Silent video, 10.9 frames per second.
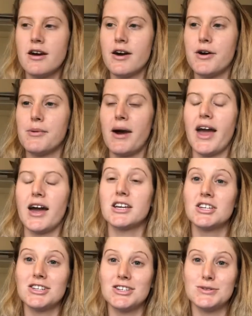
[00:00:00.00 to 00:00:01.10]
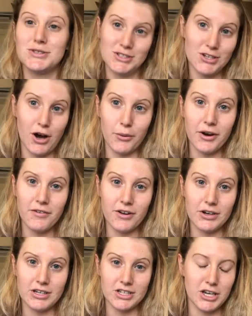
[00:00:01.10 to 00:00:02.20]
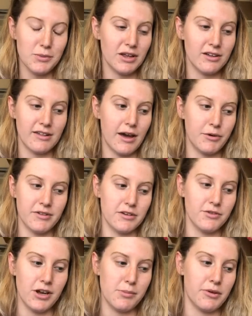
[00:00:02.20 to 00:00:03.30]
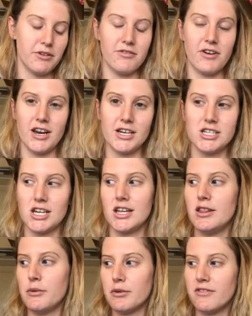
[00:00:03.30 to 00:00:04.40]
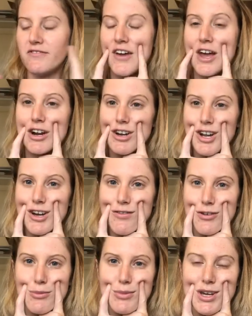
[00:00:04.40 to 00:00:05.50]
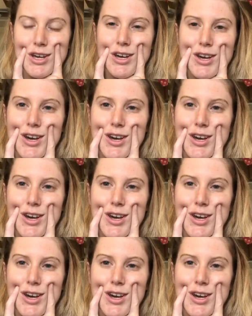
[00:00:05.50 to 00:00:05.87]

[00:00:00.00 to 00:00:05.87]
I actually used to not wear foundation because I was never able to find a shade that was fair enough for me.